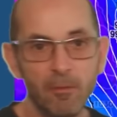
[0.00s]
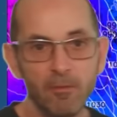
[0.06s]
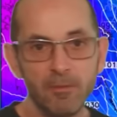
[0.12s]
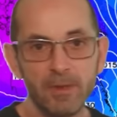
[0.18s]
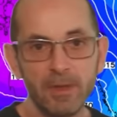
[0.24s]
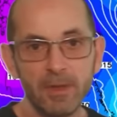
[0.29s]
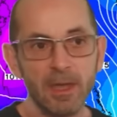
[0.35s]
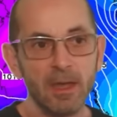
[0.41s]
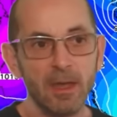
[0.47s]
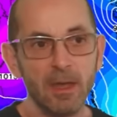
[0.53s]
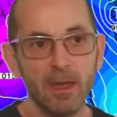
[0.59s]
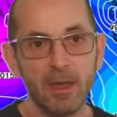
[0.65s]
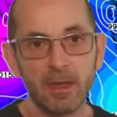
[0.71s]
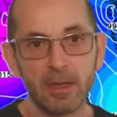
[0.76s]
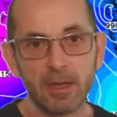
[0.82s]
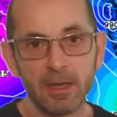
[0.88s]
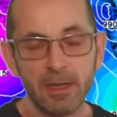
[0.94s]
The
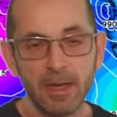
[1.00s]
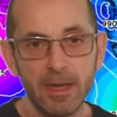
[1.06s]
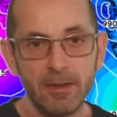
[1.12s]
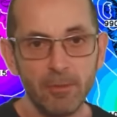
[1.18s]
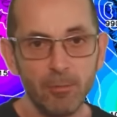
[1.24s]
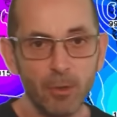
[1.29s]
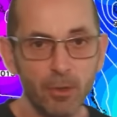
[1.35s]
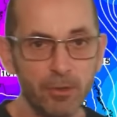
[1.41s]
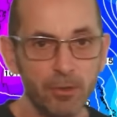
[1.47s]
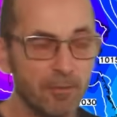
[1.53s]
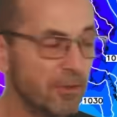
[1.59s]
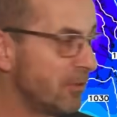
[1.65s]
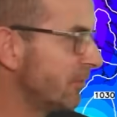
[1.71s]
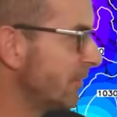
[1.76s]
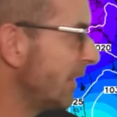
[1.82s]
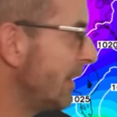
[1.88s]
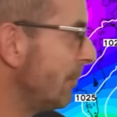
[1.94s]
Canadian model at the
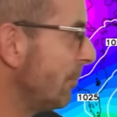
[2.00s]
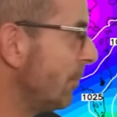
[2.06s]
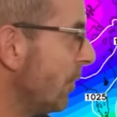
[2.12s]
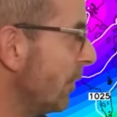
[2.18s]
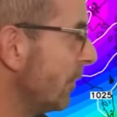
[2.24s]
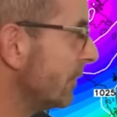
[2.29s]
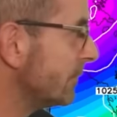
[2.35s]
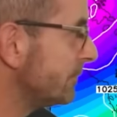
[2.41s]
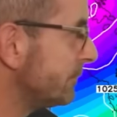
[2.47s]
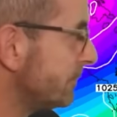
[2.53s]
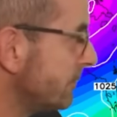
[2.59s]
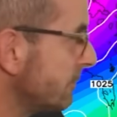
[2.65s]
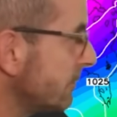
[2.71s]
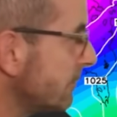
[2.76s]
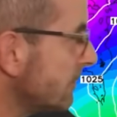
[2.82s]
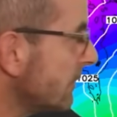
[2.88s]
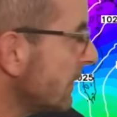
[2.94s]
same point
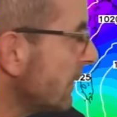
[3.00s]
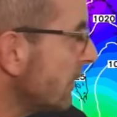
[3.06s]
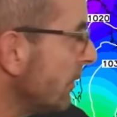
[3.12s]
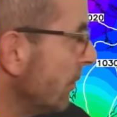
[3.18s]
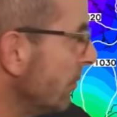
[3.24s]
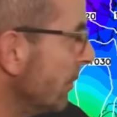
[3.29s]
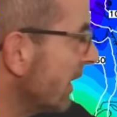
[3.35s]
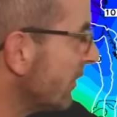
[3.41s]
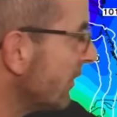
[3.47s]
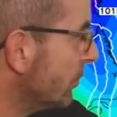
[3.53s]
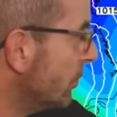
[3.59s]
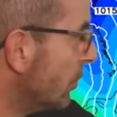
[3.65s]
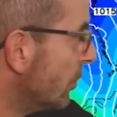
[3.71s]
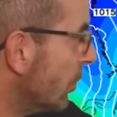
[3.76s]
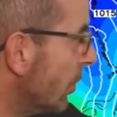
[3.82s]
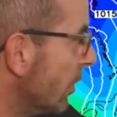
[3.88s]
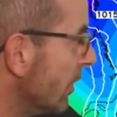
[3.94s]
makes
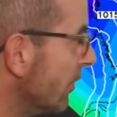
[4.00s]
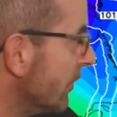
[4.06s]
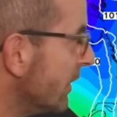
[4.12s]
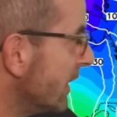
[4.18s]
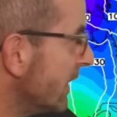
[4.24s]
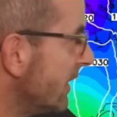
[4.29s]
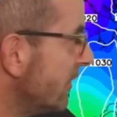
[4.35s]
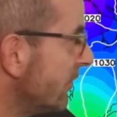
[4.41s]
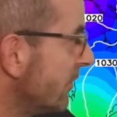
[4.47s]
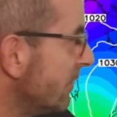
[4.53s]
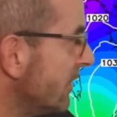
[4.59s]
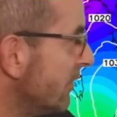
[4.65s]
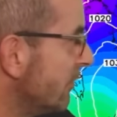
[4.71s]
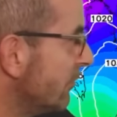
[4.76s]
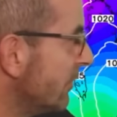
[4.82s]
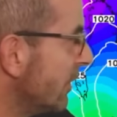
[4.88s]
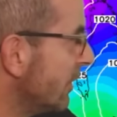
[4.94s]
more of an easterly
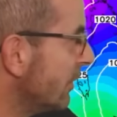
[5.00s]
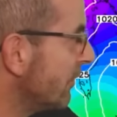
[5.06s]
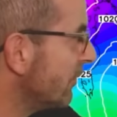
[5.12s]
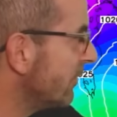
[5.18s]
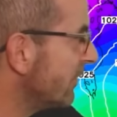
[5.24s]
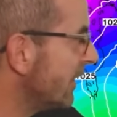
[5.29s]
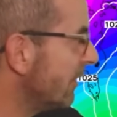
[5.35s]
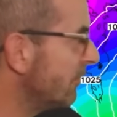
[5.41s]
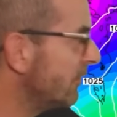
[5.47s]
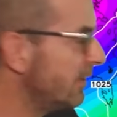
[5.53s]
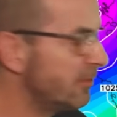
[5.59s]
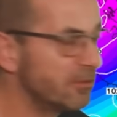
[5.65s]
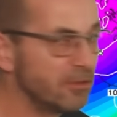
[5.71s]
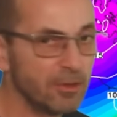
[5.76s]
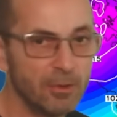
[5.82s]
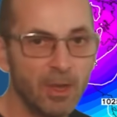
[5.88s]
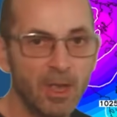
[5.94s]
flow into the southeast,
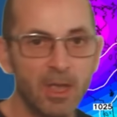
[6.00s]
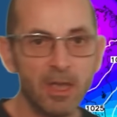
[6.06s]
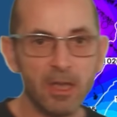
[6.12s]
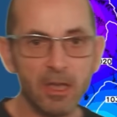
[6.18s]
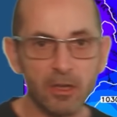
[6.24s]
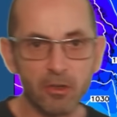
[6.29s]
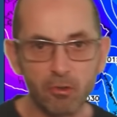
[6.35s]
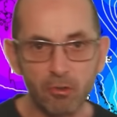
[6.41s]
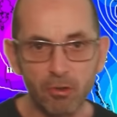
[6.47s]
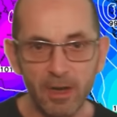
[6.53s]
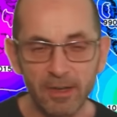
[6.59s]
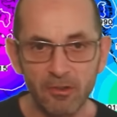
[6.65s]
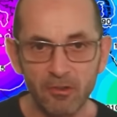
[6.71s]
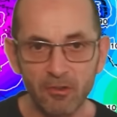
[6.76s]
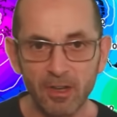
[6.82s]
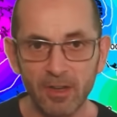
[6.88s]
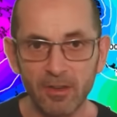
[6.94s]
so a
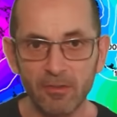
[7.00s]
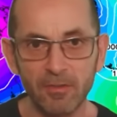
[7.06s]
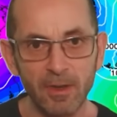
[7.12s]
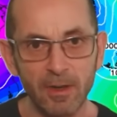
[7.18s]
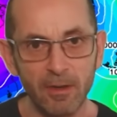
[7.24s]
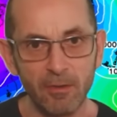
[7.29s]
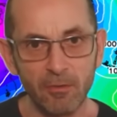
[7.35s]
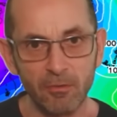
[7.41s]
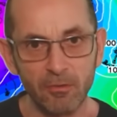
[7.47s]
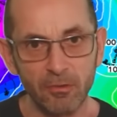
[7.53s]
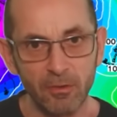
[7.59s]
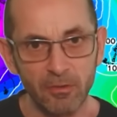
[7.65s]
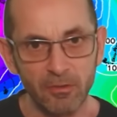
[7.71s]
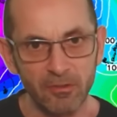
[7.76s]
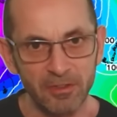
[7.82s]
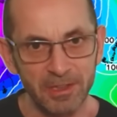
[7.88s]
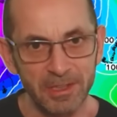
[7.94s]
greater transfer of
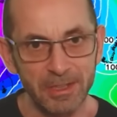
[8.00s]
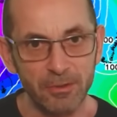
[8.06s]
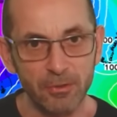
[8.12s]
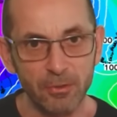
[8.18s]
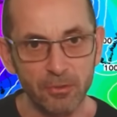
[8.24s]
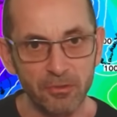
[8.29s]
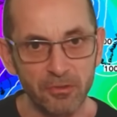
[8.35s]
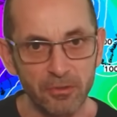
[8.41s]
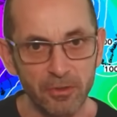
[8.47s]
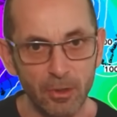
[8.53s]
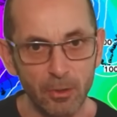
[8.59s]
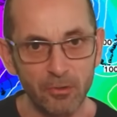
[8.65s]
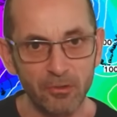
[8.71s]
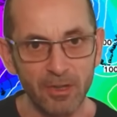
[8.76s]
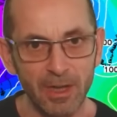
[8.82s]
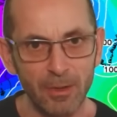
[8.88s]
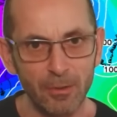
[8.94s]
sleet or snow
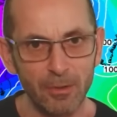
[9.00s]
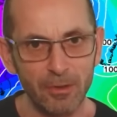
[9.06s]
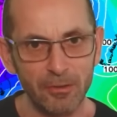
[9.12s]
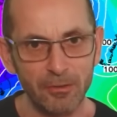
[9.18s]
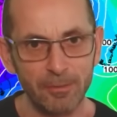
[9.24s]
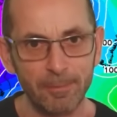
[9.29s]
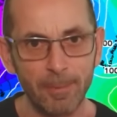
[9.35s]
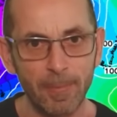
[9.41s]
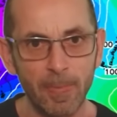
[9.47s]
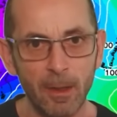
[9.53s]
showers.